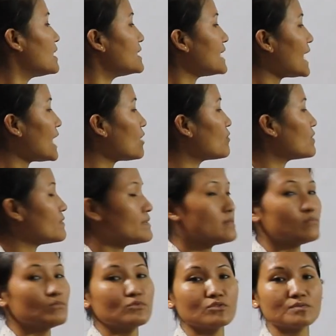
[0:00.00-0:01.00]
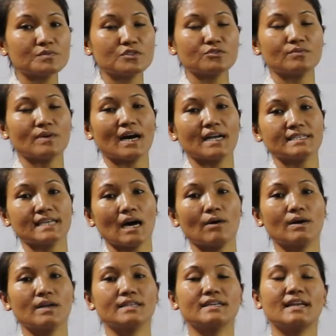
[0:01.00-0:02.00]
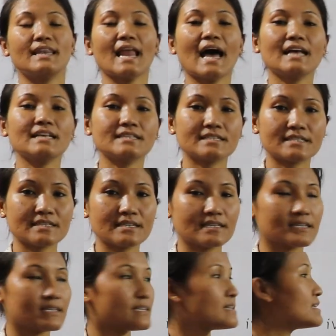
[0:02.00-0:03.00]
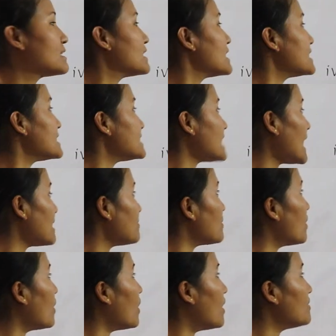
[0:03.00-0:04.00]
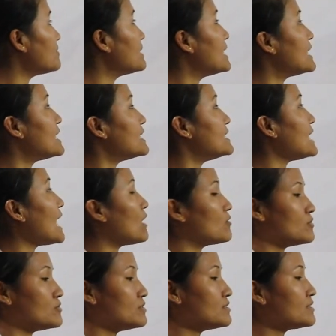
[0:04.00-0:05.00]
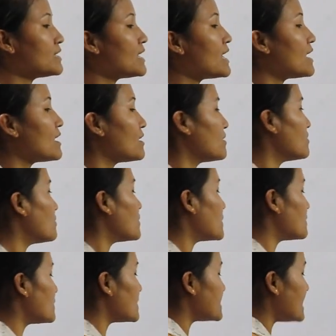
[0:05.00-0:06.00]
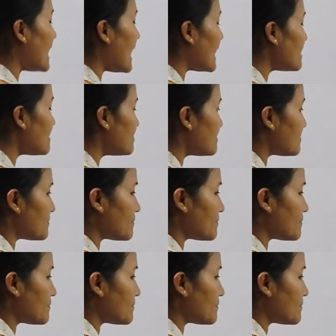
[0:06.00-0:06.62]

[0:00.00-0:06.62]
Now we will move towards the last type of noun. What was that?